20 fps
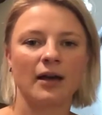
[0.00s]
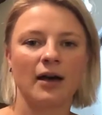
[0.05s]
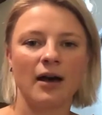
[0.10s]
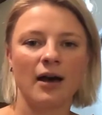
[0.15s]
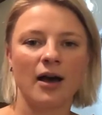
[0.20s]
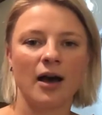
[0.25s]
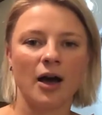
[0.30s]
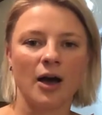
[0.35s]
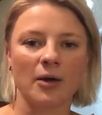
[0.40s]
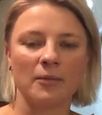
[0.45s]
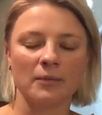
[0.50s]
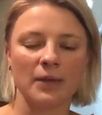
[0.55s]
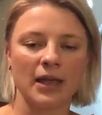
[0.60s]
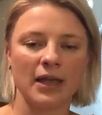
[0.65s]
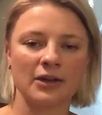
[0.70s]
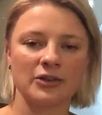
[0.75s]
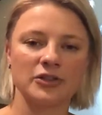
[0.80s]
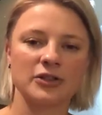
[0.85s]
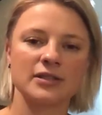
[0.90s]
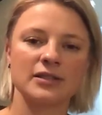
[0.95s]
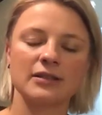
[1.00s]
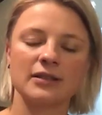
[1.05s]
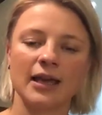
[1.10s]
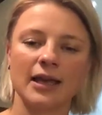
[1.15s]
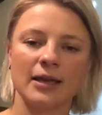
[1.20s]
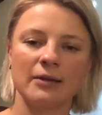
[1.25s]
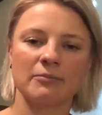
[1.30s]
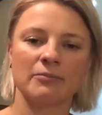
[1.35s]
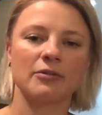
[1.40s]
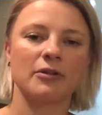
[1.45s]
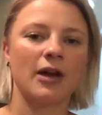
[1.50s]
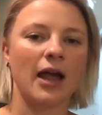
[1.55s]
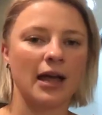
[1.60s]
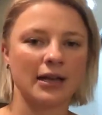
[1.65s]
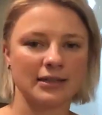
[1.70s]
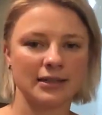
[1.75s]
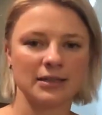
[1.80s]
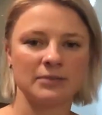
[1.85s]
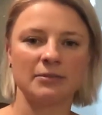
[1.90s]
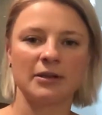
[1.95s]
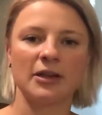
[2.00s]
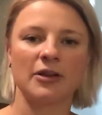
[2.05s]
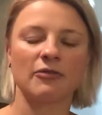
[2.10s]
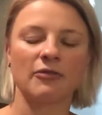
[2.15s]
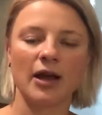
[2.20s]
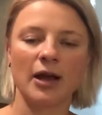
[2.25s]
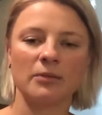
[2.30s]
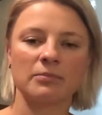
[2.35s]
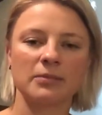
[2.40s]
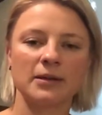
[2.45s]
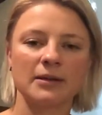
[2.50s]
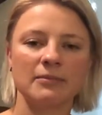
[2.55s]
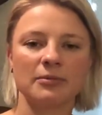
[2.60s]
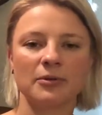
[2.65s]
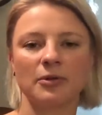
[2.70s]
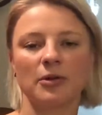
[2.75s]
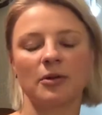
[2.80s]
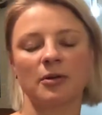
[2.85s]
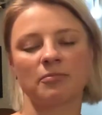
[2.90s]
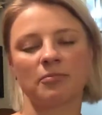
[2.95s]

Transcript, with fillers: Um, and just let him practice being around people,